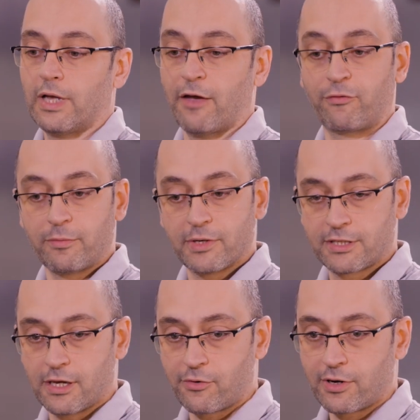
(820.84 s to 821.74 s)
Every
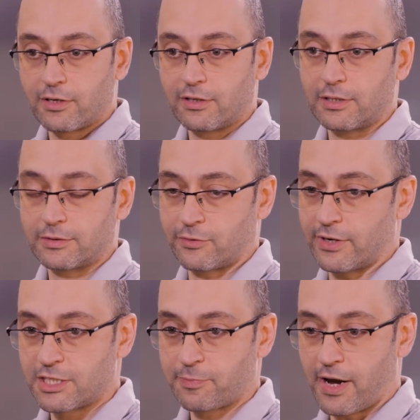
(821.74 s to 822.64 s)
material,
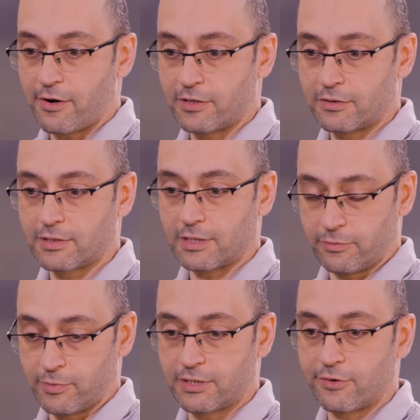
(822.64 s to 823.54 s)
transparent
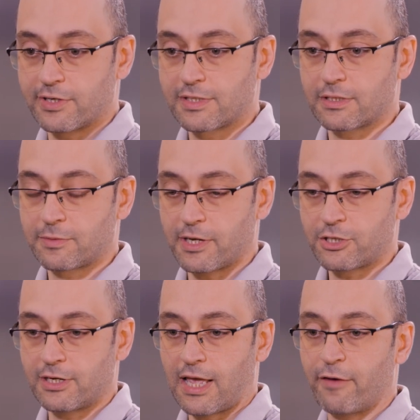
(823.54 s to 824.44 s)
materials
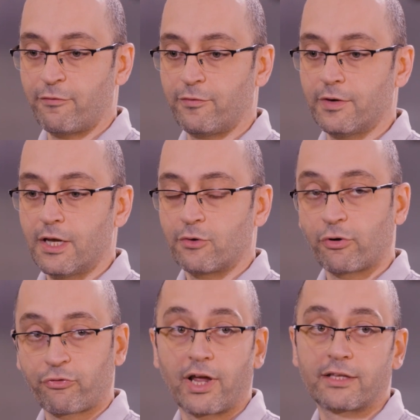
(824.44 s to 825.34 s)
especially, have
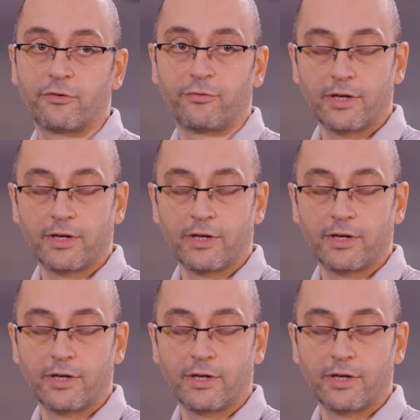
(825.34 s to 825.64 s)
refractive